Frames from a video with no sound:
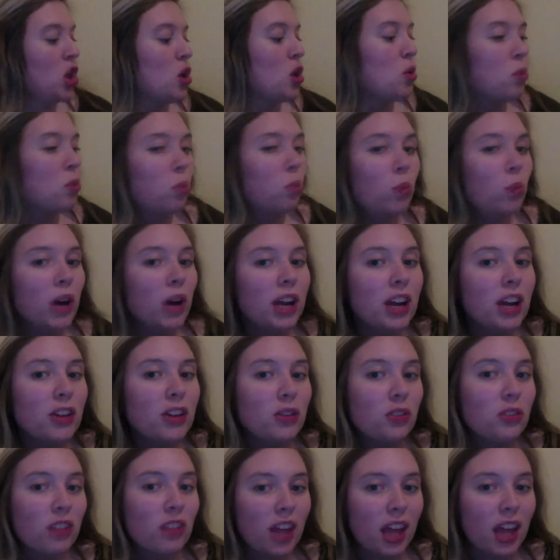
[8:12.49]
one
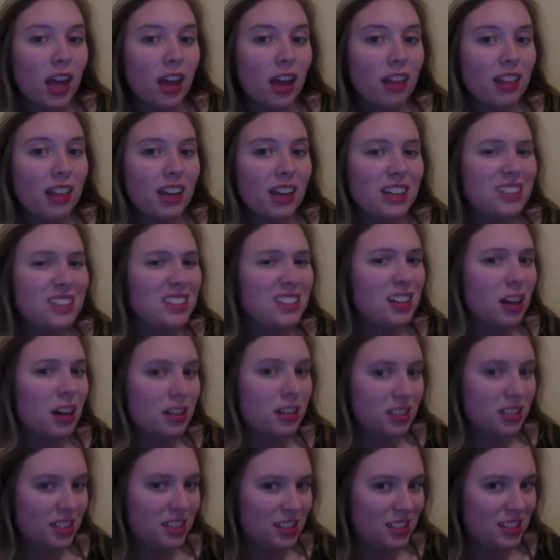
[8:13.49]
other thing that is
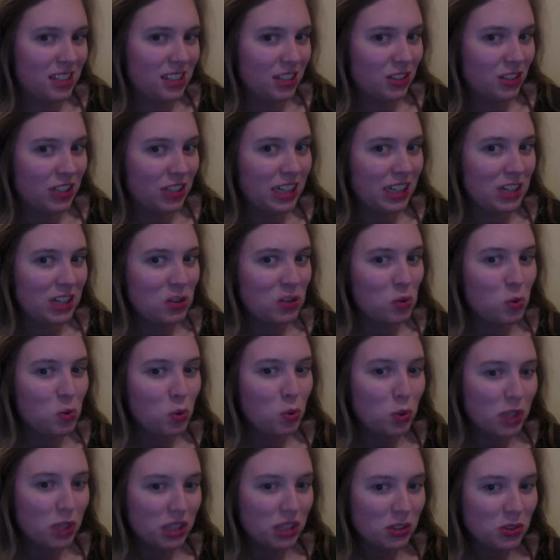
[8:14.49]
not necessarily an
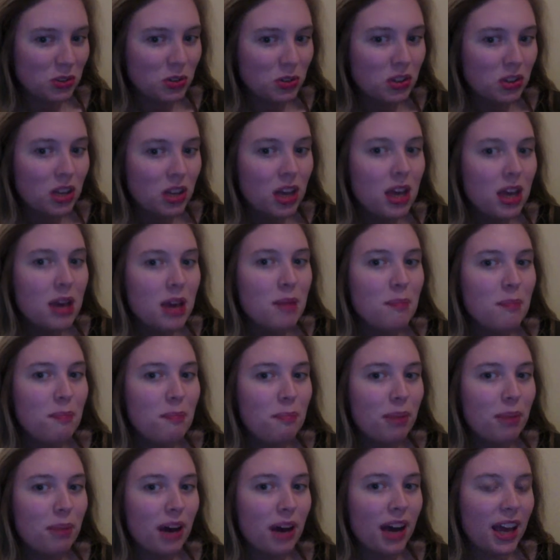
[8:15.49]
oil,
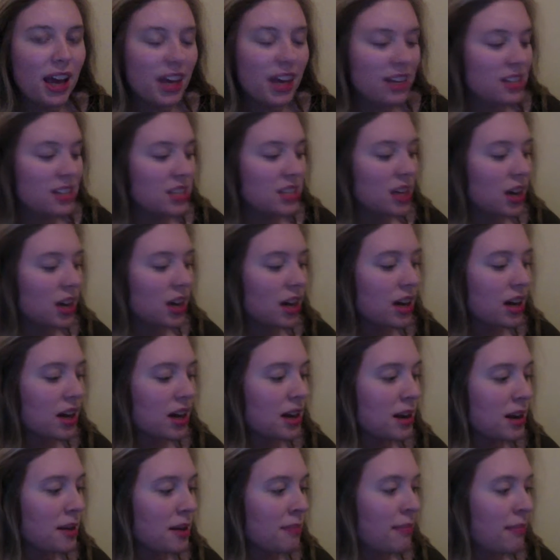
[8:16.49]
but
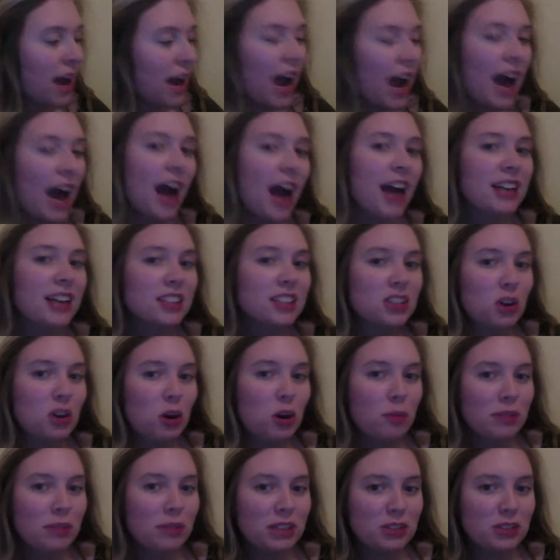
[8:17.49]
I
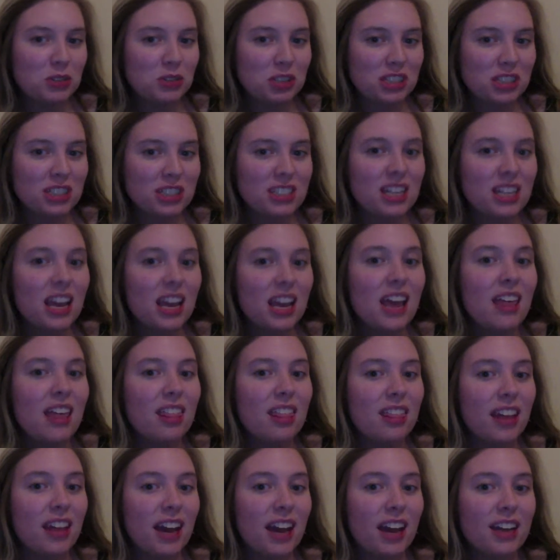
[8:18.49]
saw on Pinterest
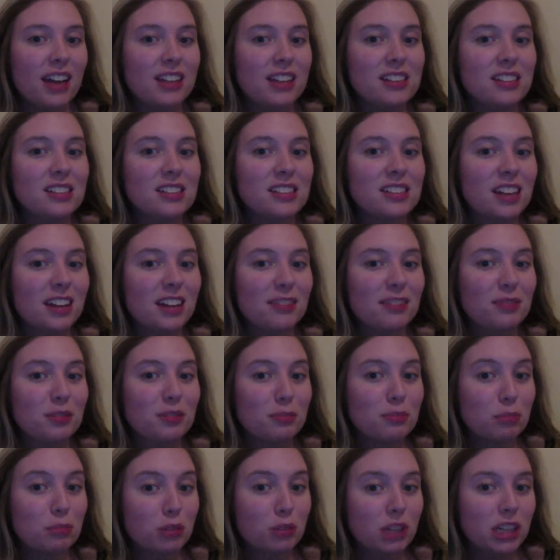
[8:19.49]
that instead of
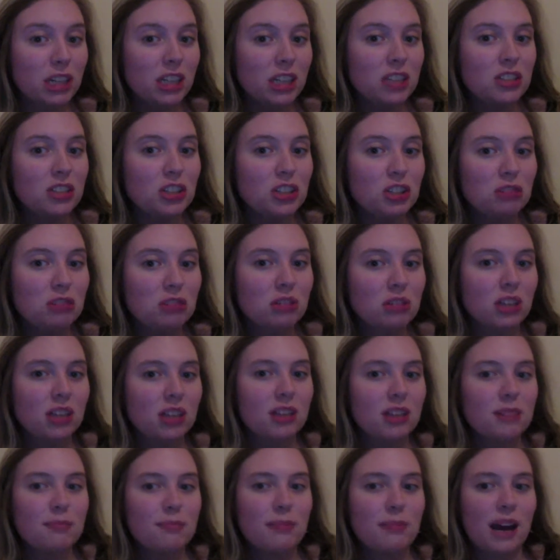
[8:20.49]
Febreze, you can
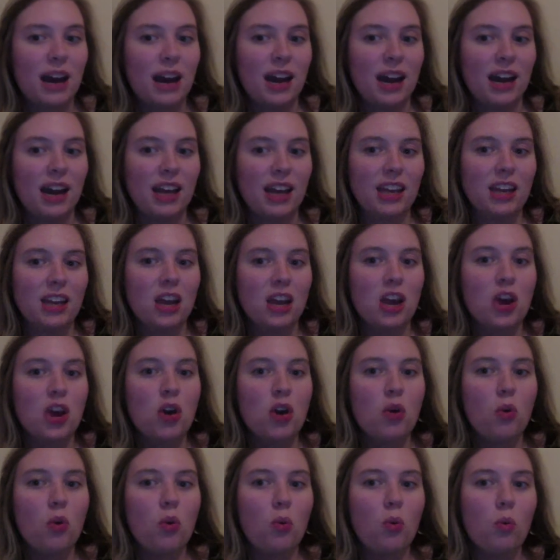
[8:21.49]
combine
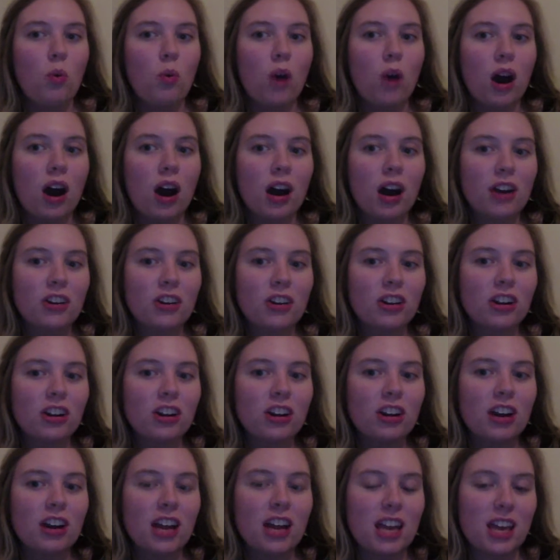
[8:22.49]

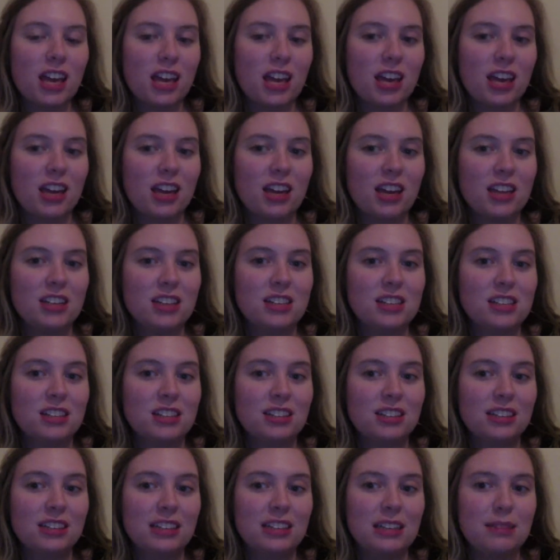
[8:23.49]
water and
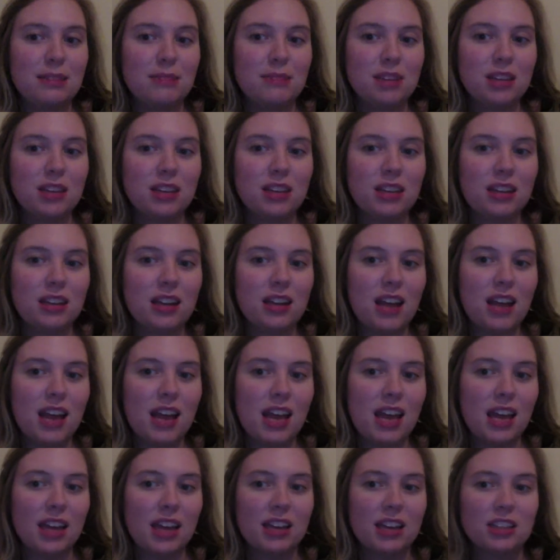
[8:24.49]
lemon
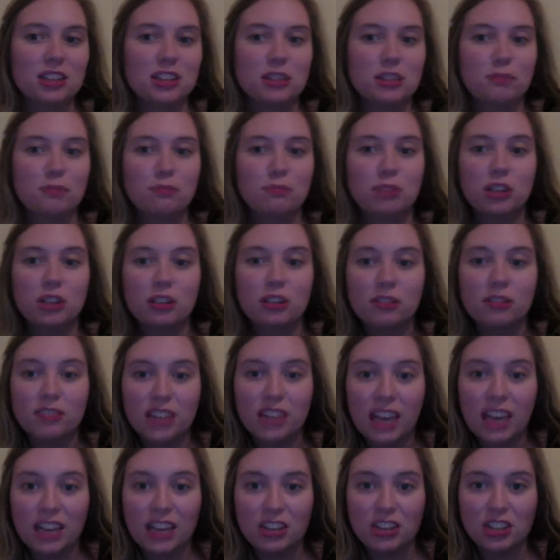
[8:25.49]
and
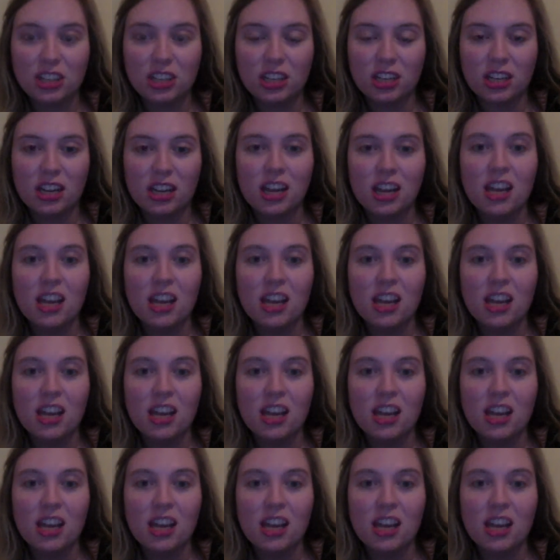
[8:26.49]
Purification